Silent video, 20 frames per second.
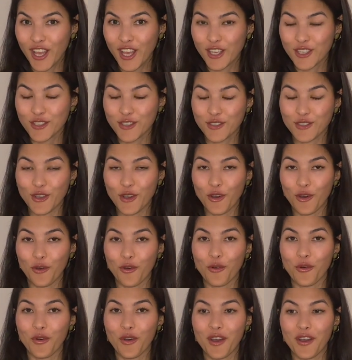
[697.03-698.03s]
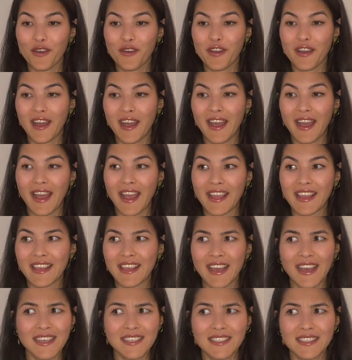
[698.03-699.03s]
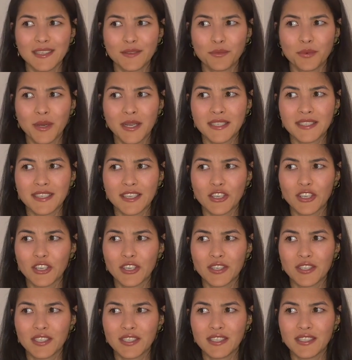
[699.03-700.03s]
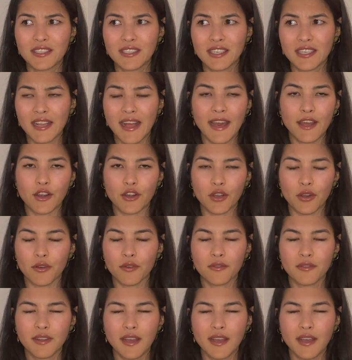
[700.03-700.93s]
So I guess it was a good deal. I don't know.